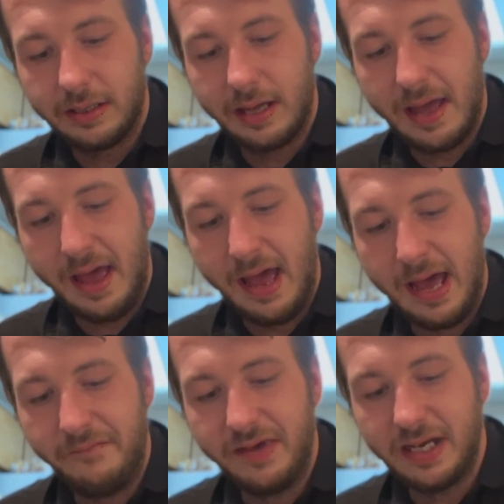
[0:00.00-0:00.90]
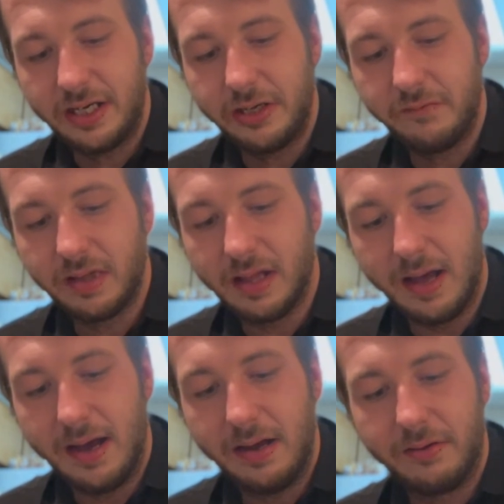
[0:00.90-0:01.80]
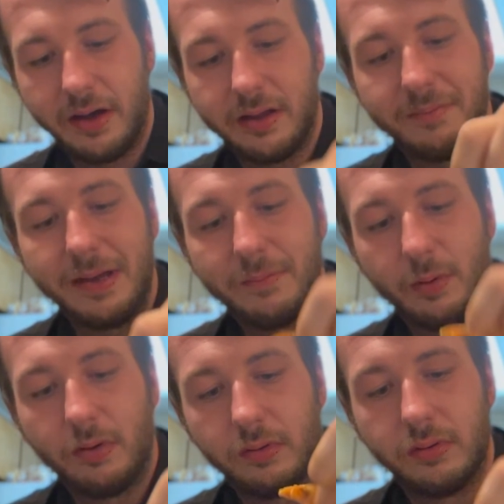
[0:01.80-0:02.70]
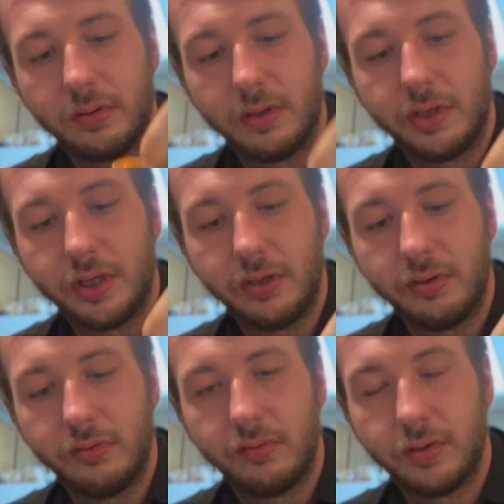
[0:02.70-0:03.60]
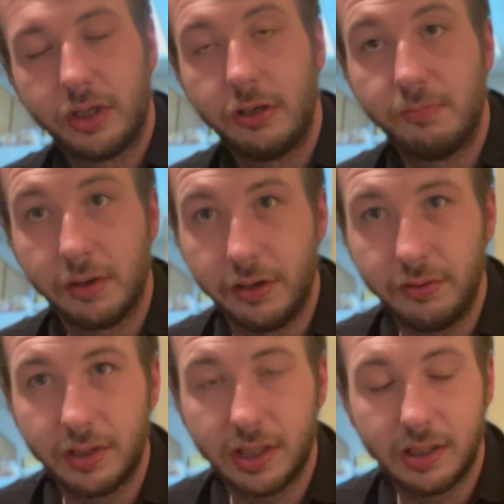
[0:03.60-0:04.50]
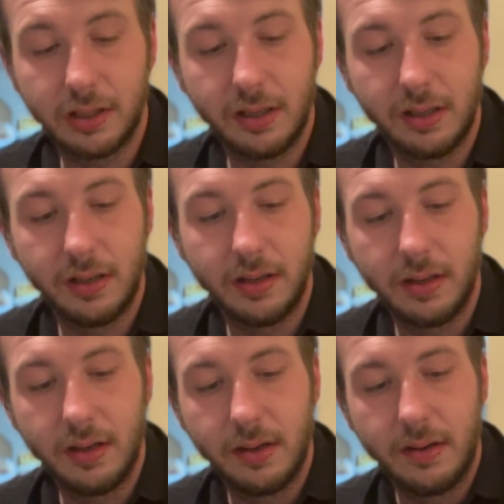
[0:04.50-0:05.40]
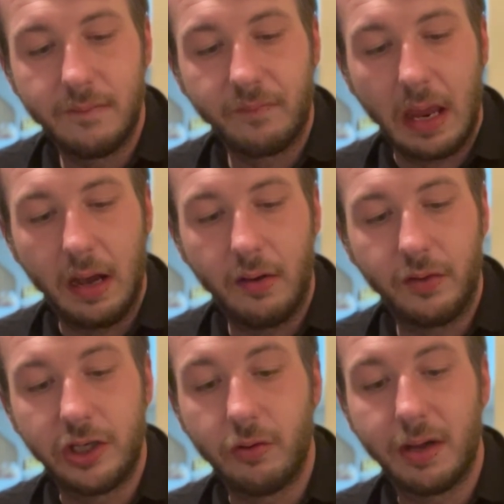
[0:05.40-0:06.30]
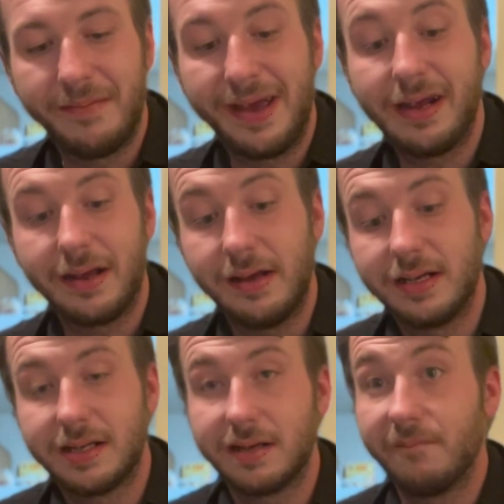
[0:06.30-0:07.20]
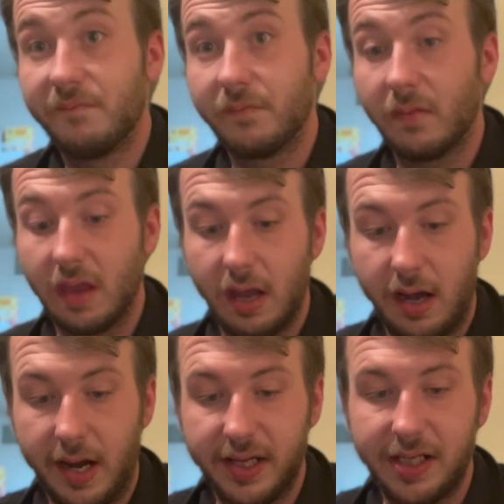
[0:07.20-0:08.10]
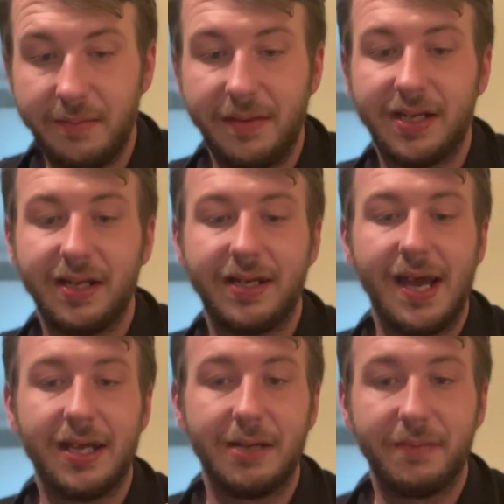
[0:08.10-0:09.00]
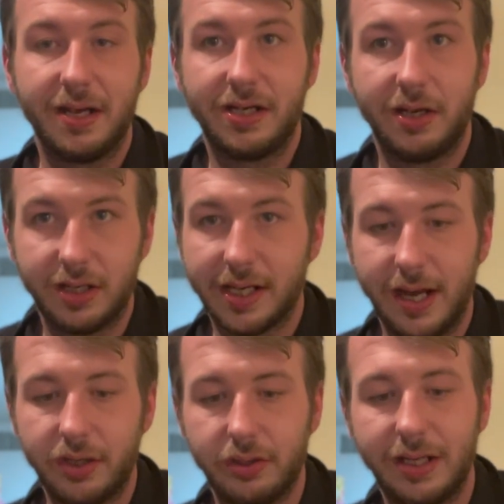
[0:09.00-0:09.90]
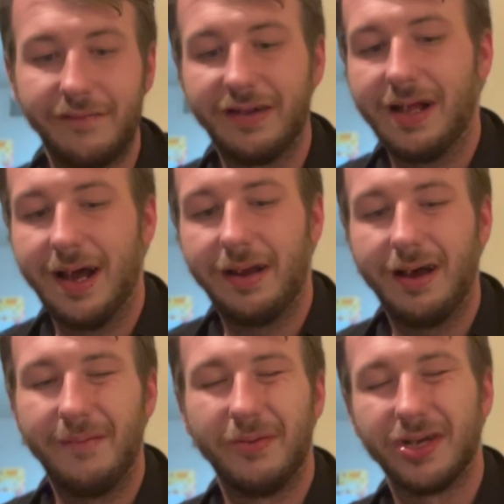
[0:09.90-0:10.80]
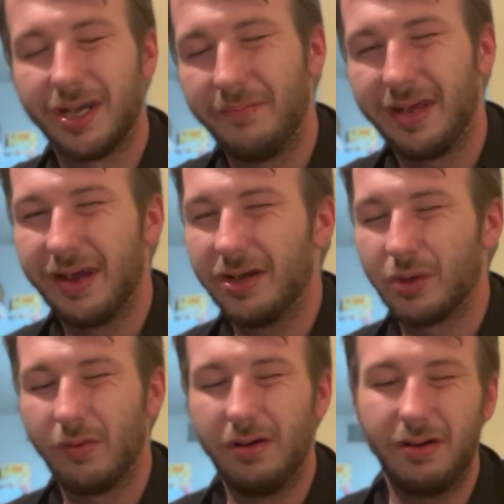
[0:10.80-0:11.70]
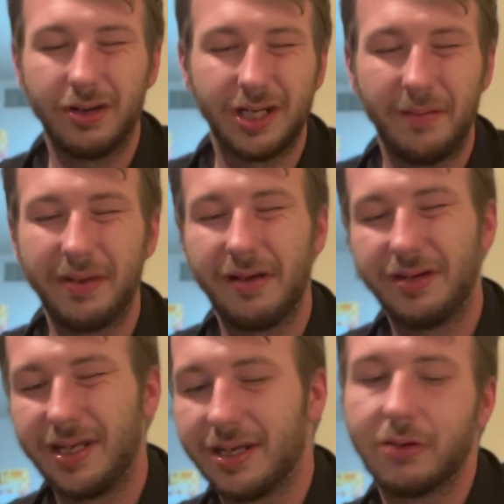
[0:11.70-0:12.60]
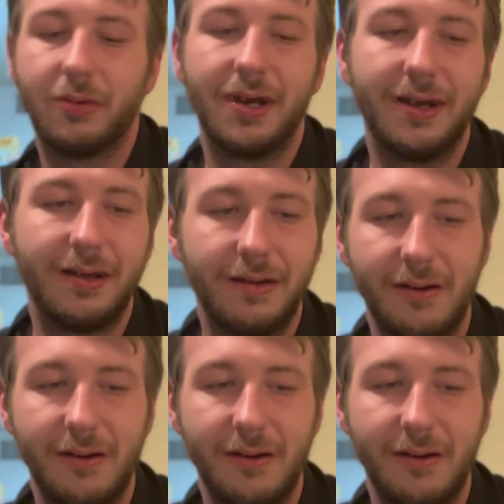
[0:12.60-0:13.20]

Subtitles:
having to rely on other people to produce what you want to make is honestly mentally taxing because your schedules never line up or something goes wrong or something goes this way.